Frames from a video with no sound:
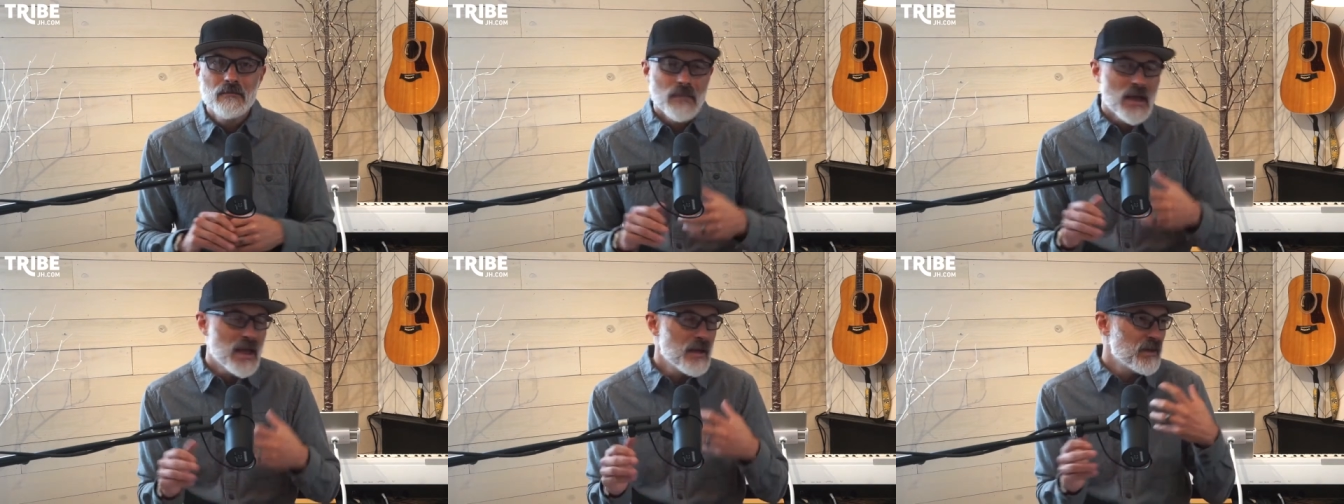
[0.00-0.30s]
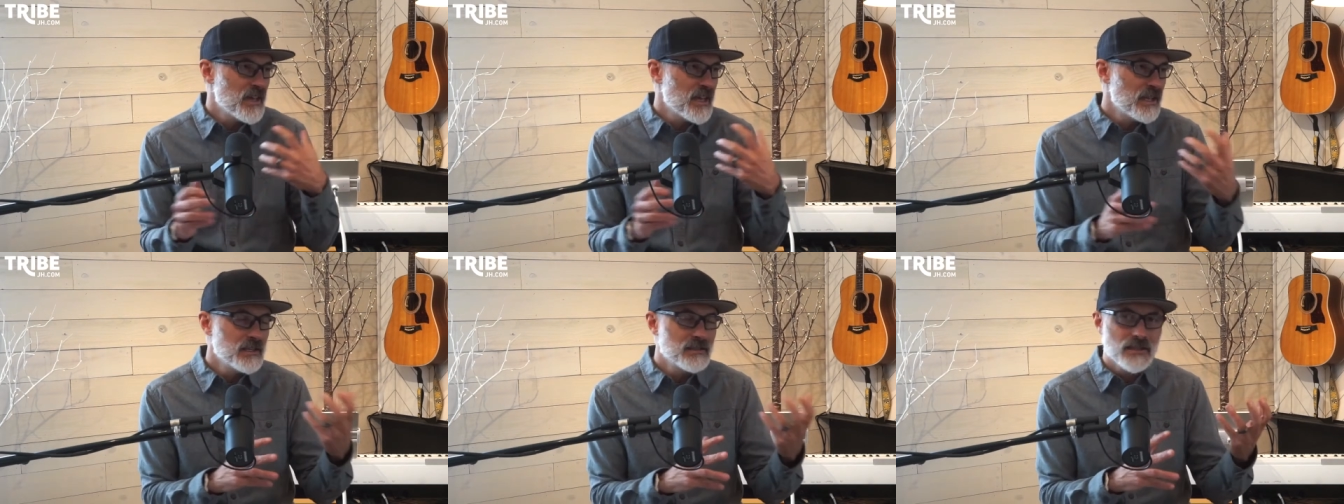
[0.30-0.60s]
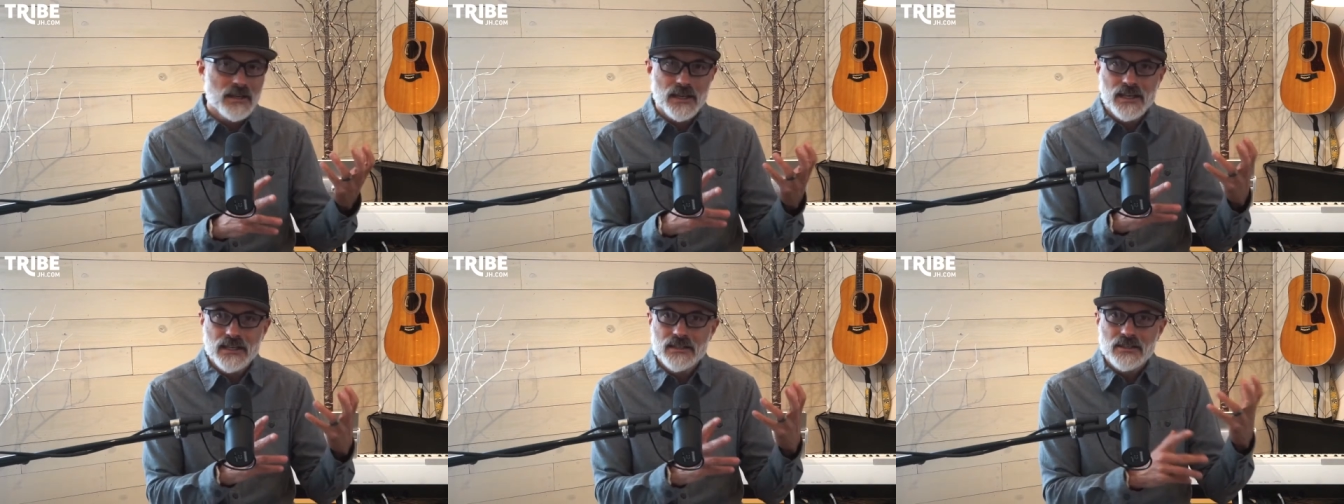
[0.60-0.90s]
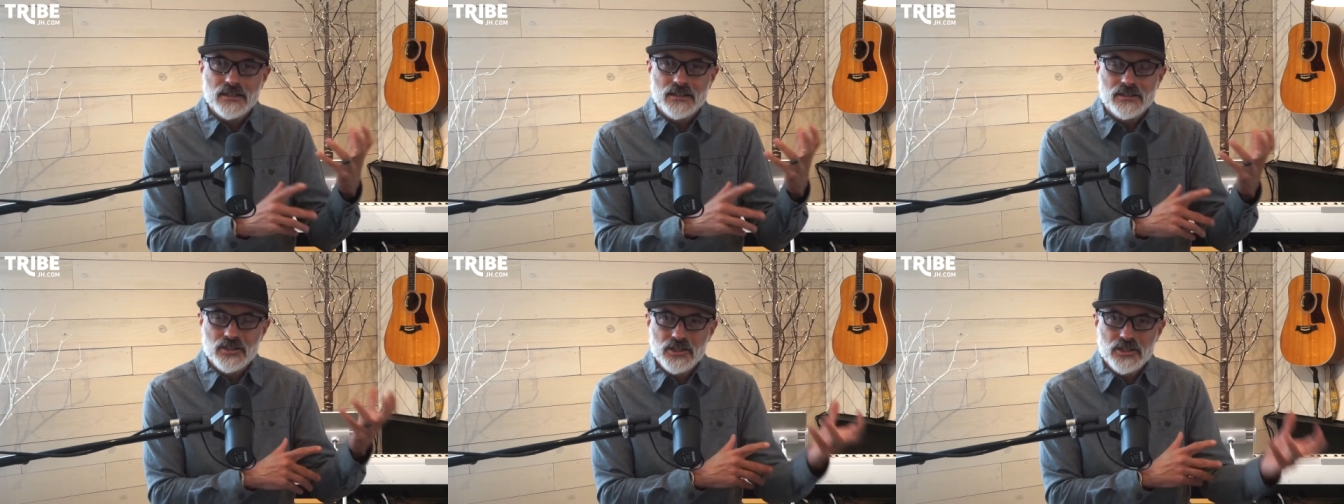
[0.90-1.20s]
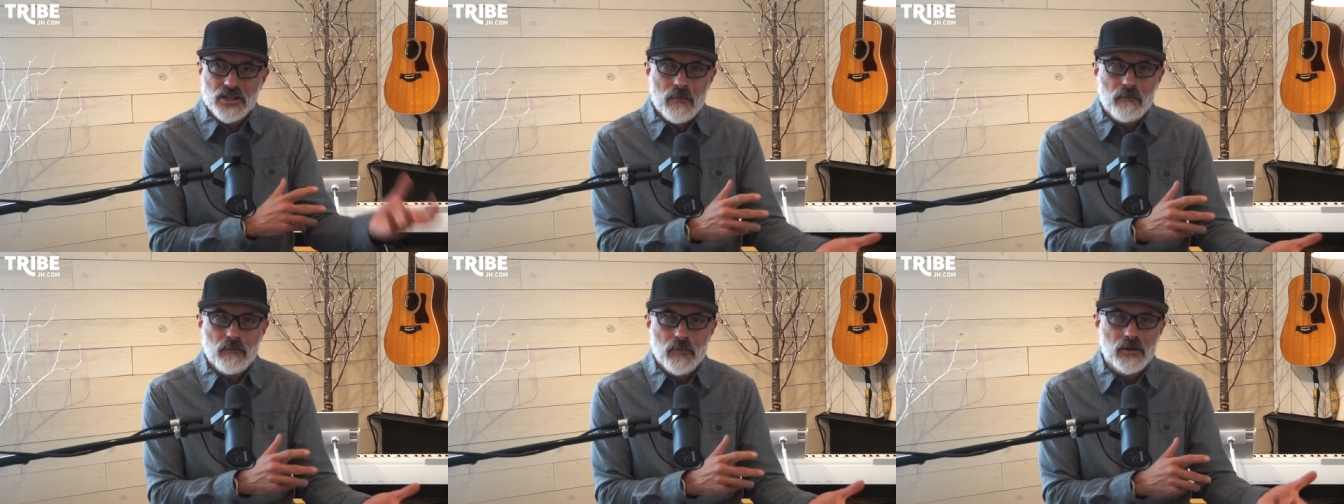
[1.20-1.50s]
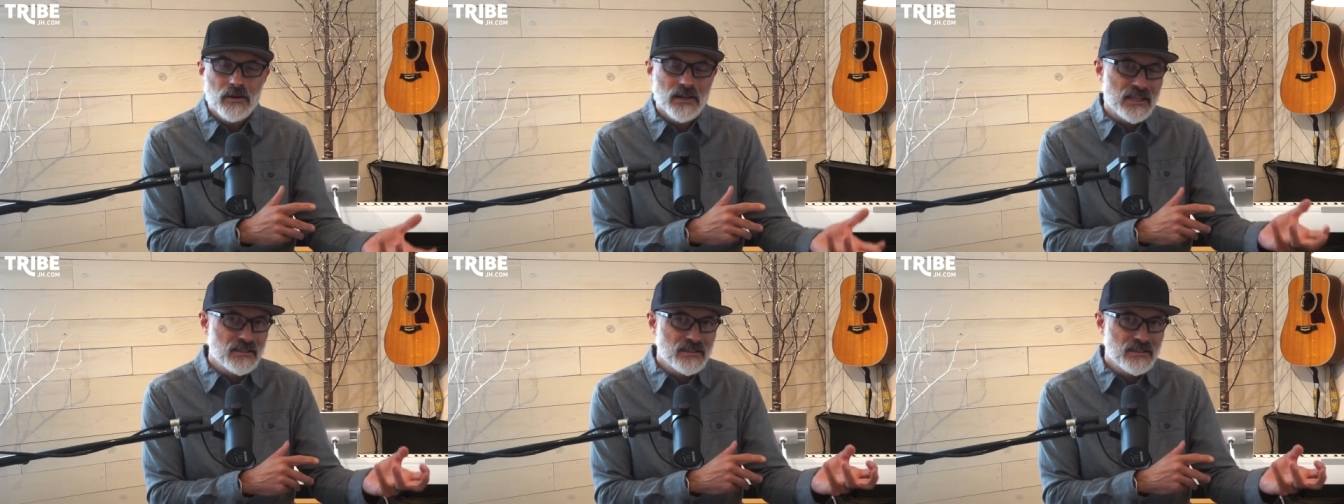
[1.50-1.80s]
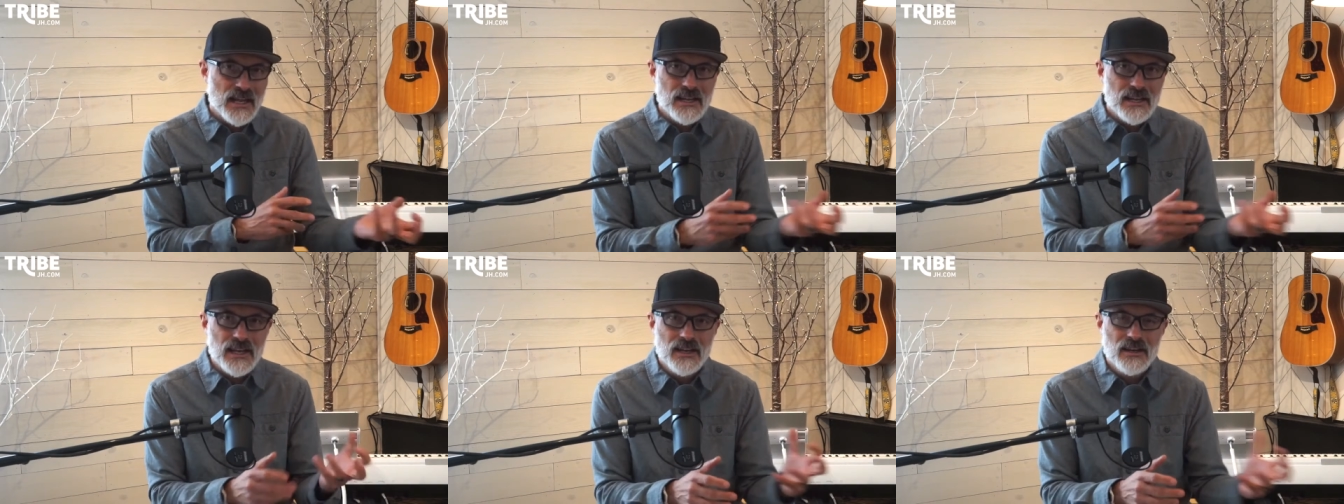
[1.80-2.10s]
Maybe he's he's a shepherd, he's
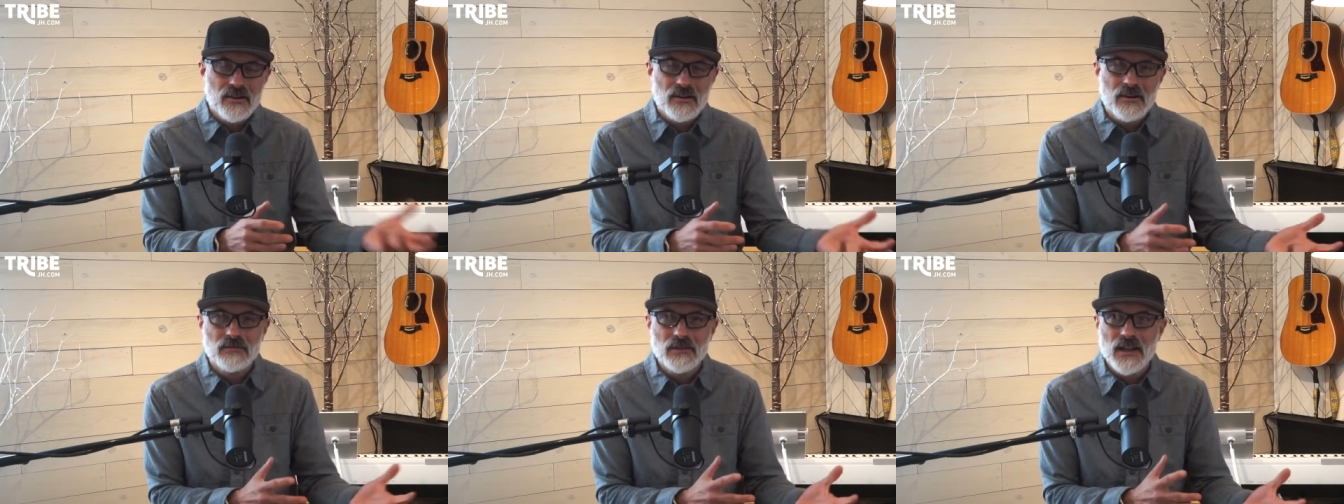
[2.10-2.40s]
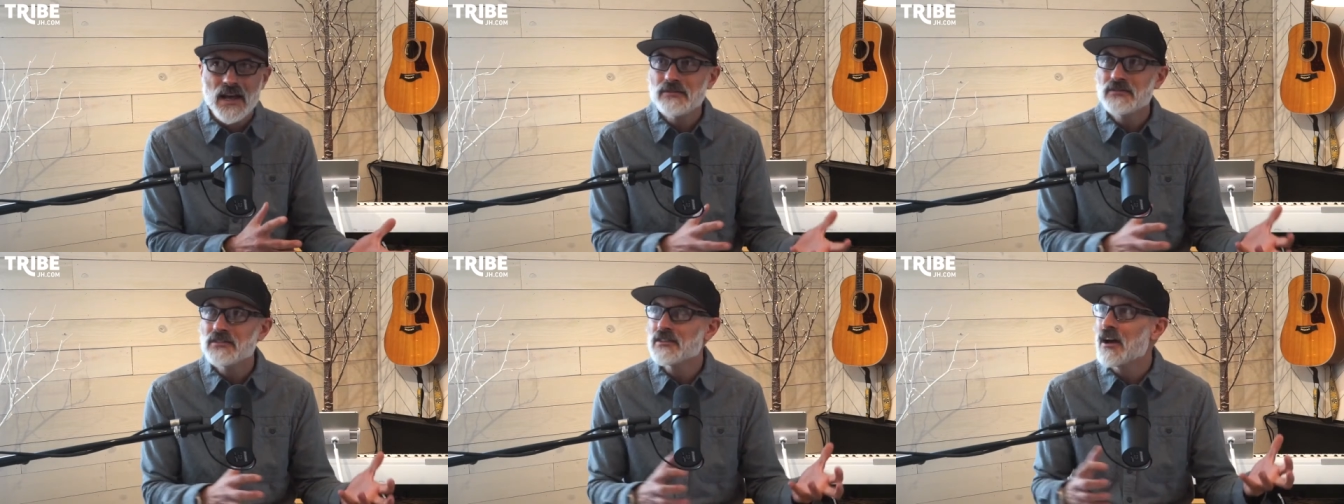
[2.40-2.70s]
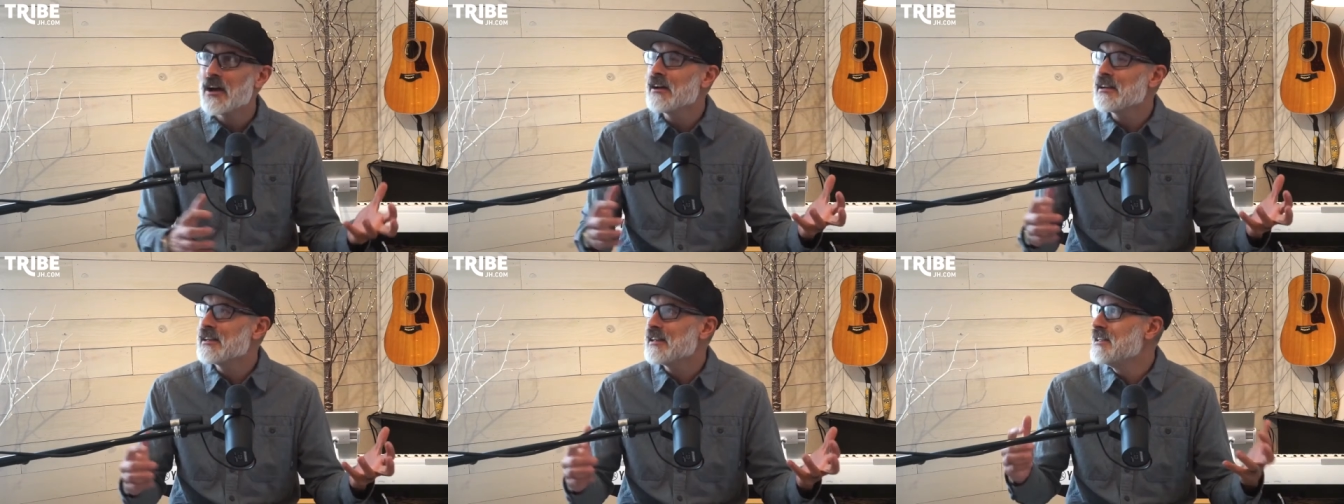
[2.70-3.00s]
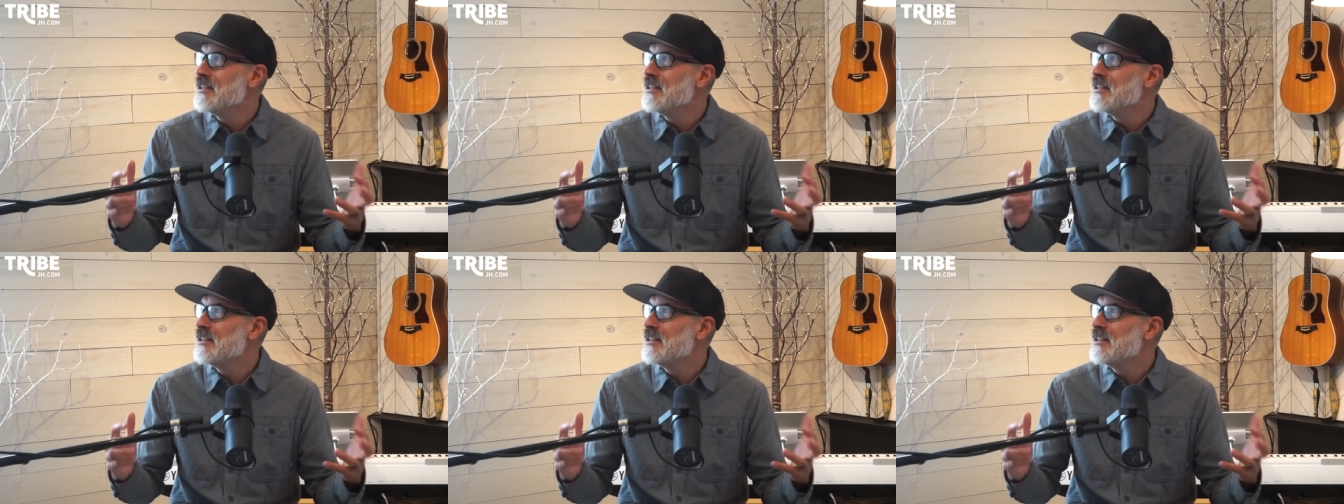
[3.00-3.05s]
taking care of livestock,